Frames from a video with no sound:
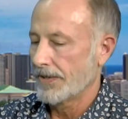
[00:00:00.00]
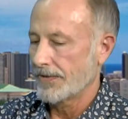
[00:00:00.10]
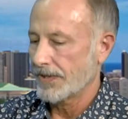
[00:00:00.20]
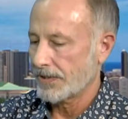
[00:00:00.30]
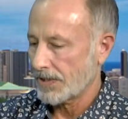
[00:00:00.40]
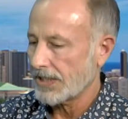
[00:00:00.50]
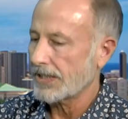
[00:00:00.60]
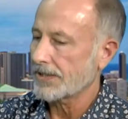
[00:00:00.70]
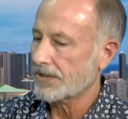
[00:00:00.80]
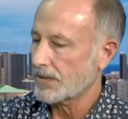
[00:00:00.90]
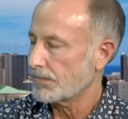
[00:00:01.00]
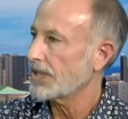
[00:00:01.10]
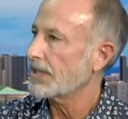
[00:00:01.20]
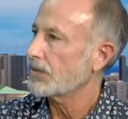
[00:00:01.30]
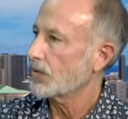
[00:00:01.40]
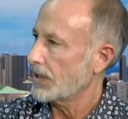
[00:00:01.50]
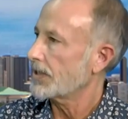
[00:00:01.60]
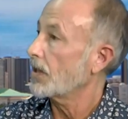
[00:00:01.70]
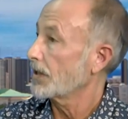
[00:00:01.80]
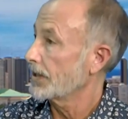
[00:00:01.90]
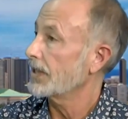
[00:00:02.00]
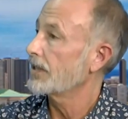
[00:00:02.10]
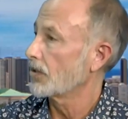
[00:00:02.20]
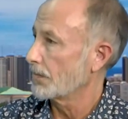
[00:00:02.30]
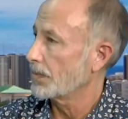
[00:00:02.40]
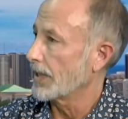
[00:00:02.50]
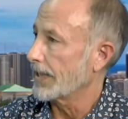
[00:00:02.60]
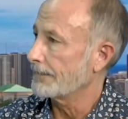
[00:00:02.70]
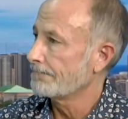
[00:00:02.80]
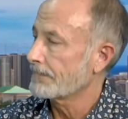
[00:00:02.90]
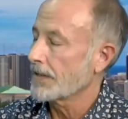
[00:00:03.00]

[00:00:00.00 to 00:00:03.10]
The city has submitted what they call an interim plan,